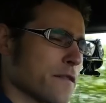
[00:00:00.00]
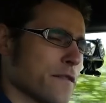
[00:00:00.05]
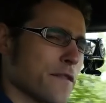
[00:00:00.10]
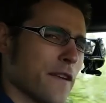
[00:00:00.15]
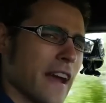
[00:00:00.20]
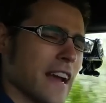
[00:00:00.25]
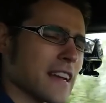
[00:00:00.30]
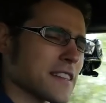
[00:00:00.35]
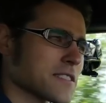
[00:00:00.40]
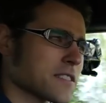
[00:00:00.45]

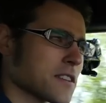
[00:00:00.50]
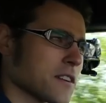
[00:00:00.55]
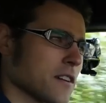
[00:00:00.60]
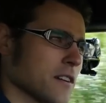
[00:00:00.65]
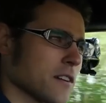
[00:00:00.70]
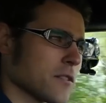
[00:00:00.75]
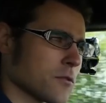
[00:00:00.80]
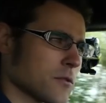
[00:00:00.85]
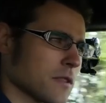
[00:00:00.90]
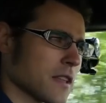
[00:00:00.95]

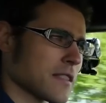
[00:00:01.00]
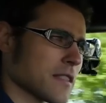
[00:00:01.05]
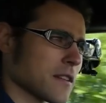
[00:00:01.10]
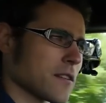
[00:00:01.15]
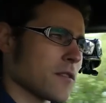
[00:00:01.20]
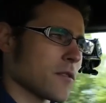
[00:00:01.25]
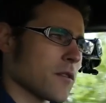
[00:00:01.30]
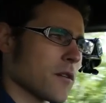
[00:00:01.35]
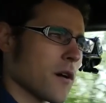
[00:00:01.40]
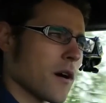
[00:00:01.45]
faster that the,
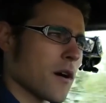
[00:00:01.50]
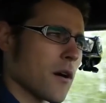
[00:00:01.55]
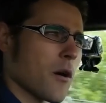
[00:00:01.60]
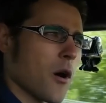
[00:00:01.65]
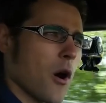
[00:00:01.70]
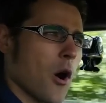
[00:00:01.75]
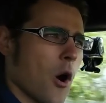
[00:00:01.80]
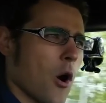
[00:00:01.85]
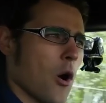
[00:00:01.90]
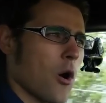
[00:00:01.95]

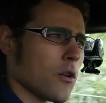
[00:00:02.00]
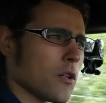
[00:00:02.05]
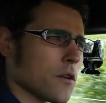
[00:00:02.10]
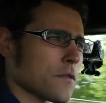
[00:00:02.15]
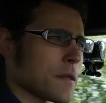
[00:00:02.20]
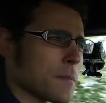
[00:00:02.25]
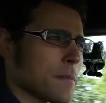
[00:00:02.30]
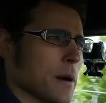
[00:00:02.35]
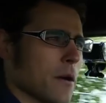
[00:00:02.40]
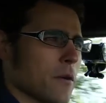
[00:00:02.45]
all of
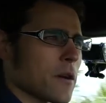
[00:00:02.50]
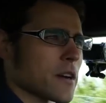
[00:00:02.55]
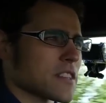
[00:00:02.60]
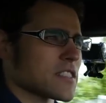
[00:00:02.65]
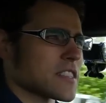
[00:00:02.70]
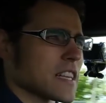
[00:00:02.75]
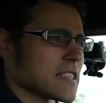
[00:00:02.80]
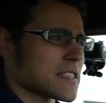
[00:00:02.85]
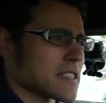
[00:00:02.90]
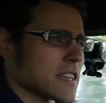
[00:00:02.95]
the power
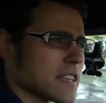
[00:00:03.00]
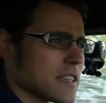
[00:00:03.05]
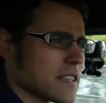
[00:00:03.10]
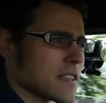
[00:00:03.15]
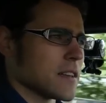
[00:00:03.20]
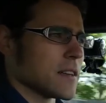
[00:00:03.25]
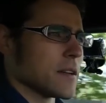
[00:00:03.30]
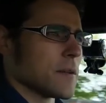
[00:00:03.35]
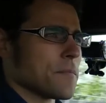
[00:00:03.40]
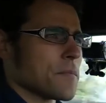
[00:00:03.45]
sets in.
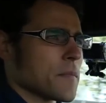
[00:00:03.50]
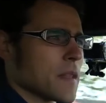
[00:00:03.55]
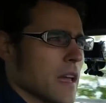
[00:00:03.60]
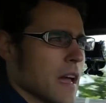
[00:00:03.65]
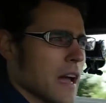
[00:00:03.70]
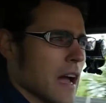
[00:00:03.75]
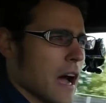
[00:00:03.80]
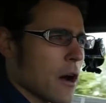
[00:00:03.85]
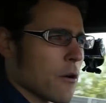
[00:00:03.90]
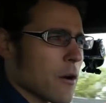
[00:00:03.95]

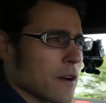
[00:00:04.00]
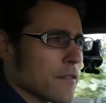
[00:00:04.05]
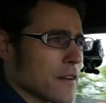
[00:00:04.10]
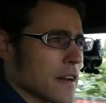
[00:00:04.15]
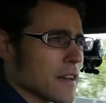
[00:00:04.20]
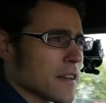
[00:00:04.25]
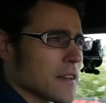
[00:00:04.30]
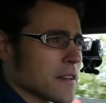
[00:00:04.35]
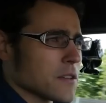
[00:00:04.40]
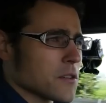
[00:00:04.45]

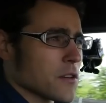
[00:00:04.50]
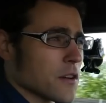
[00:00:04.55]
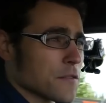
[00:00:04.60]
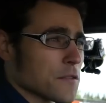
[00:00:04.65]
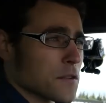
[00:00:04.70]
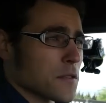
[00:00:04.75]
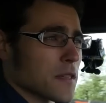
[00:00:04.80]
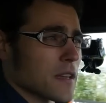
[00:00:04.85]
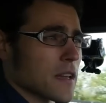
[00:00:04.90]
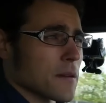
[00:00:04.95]
However, you have
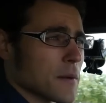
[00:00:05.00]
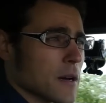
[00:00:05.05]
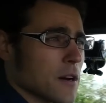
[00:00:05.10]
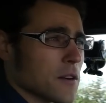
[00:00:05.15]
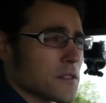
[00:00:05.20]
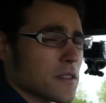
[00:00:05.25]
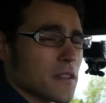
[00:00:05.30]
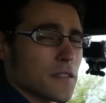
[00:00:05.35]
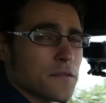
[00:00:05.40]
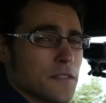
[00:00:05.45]
to think
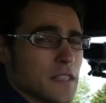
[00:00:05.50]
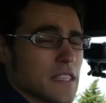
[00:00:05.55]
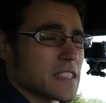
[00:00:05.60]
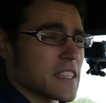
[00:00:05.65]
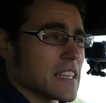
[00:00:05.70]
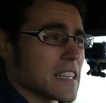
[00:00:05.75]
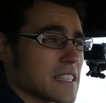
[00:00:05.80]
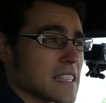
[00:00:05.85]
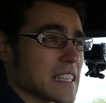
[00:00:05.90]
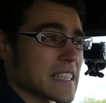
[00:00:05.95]
about the
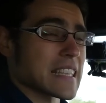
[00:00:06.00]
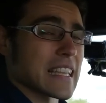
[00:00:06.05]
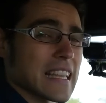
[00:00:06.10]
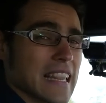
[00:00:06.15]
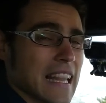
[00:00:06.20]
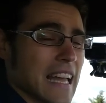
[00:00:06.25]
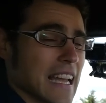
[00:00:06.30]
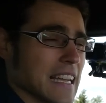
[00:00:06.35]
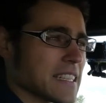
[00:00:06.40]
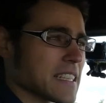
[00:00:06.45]
V6 is
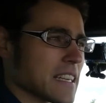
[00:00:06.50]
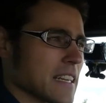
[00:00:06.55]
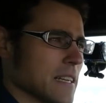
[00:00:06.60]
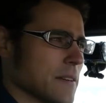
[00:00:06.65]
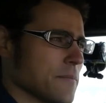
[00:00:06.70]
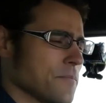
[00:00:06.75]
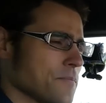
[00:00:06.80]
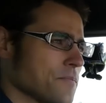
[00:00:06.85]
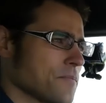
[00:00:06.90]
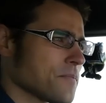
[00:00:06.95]
lighter,
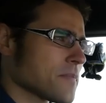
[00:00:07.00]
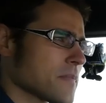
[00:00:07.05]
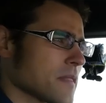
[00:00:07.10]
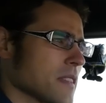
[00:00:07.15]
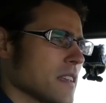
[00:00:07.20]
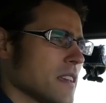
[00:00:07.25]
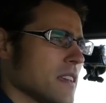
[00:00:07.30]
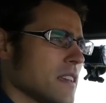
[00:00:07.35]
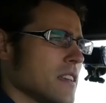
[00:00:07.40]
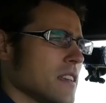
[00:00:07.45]

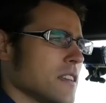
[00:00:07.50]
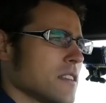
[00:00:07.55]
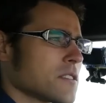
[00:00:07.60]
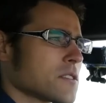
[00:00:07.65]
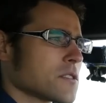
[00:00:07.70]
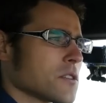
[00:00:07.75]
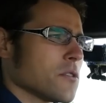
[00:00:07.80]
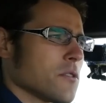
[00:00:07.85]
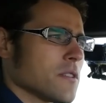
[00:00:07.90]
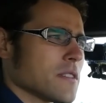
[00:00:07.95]

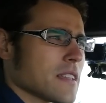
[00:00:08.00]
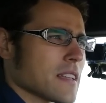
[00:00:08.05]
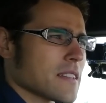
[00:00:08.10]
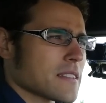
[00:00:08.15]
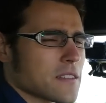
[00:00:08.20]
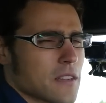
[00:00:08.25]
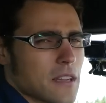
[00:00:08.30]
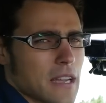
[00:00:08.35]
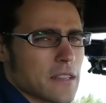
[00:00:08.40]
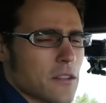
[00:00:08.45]
so that
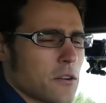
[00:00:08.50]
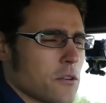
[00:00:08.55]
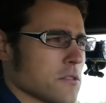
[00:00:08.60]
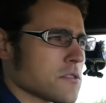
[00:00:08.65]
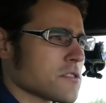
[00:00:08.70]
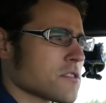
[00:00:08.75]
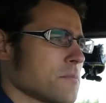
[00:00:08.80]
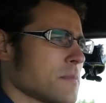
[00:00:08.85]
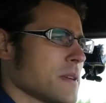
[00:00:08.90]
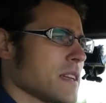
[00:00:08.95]
can
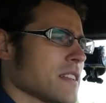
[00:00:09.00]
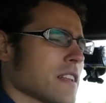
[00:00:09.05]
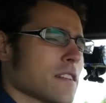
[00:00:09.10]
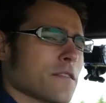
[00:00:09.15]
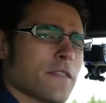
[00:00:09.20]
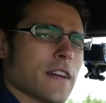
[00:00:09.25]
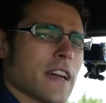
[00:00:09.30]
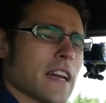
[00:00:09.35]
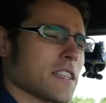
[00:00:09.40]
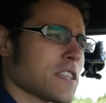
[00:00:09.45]
also be an
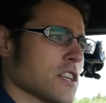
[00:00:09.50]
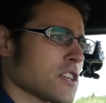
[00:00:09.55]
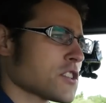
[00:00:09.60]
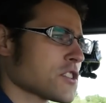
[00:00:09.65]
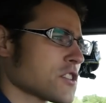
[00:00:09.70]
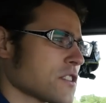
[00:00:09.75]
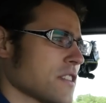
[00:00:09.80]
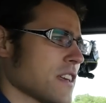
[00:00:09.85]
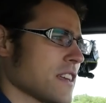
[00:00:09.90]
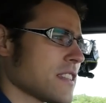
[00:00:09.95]

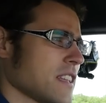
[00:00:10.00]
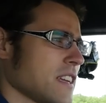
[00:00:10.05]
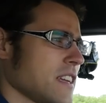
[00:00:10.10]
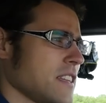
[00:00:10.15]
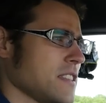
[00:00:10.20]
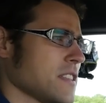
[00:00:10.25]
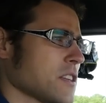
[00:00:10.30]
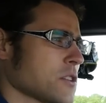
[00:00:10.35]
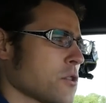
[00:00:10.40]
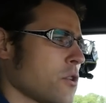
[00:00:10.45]
advantage than
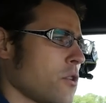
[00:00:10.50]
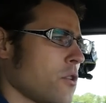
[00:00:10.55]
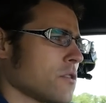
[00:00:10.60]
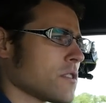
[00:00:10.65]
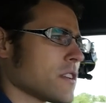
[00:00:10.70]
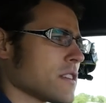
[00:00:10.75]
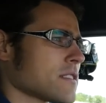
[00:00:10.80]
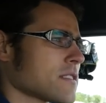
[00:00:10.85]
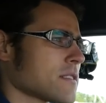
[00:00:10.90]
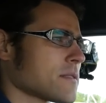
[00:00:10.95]
in the
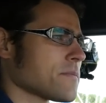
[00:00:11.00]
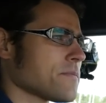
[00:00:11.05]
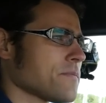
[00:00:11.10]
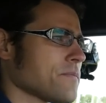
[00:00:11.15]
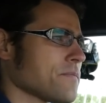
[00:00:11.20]
corners.